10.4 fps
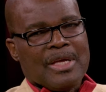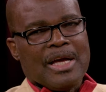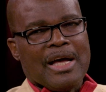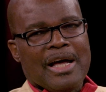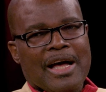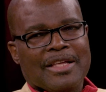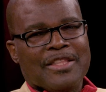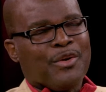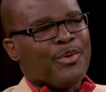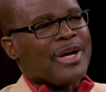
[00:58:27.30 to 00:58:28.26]
uh,
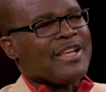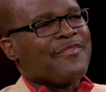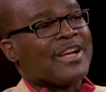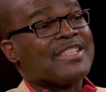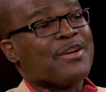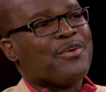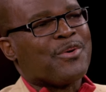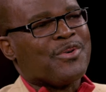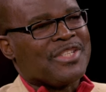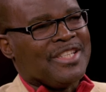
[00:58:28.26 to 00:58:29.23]
they look at Africa as a whole
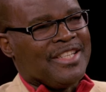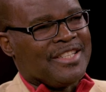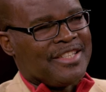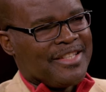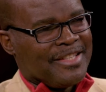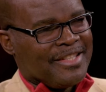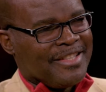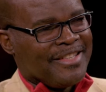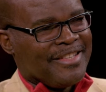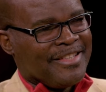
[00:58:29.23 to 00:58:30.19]
continent. Mm.
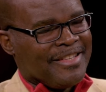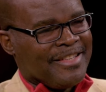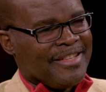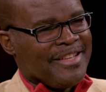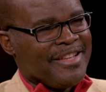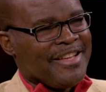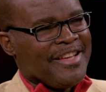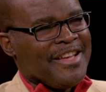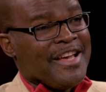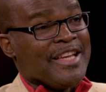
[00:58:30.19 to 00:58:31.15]

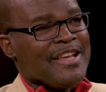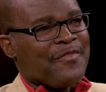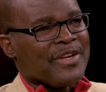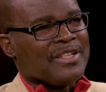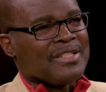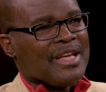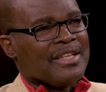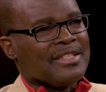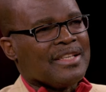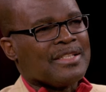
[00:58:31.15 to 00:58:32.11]
In African
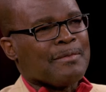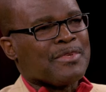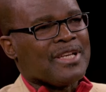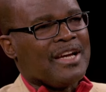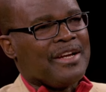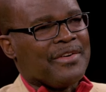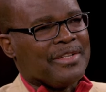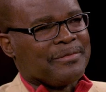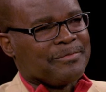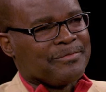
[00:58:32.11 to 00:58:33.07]
studies, it's sub-Saharan.
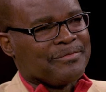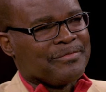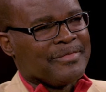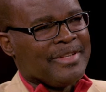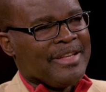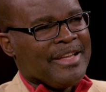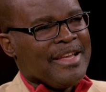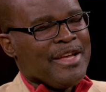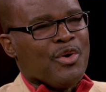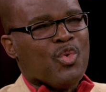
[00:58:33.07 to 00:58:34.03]
Mm -hmm
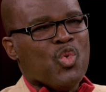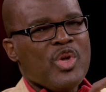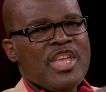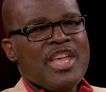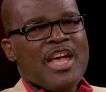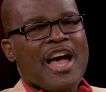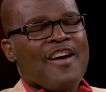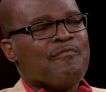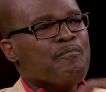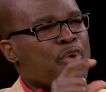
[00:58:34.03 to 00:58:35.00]
we
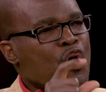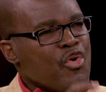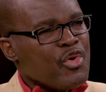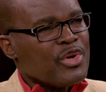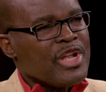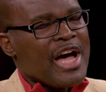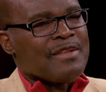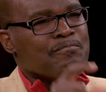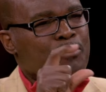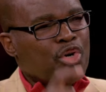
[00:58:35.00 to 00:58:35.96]
have borrowed
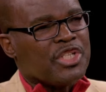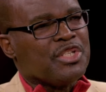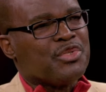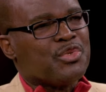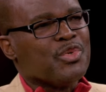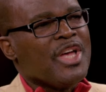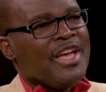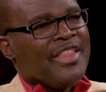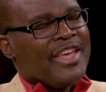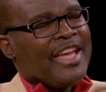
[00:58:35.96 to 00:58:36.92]
and bought into
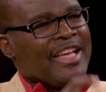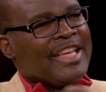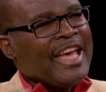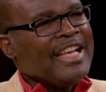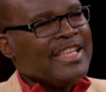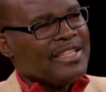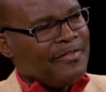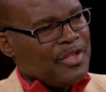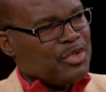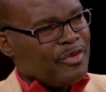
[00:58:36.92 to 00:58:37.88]
the Hegelian
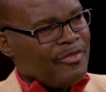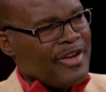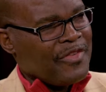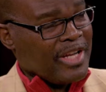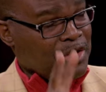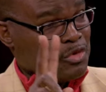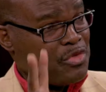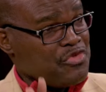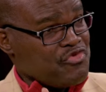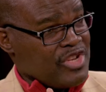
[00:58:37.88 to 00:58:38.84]
division of Africa into
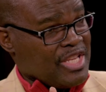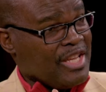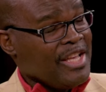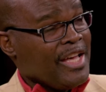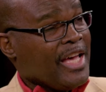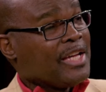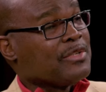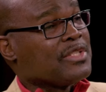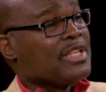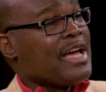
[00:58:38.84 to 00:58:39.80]
three. Mm.
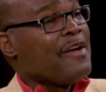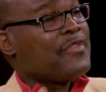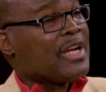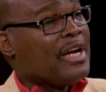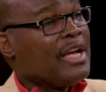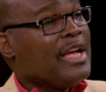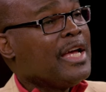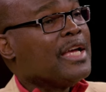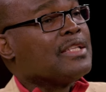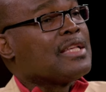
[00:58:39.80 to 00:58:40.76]
Hegel said Africa
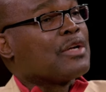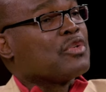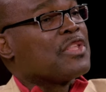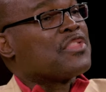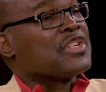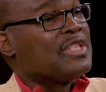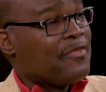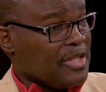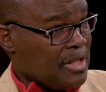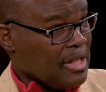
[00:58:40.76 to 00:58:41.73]
is actually three
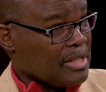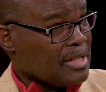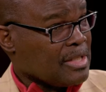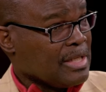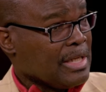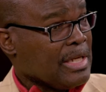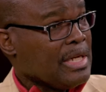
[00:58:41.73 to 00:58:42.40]
different things. Mm.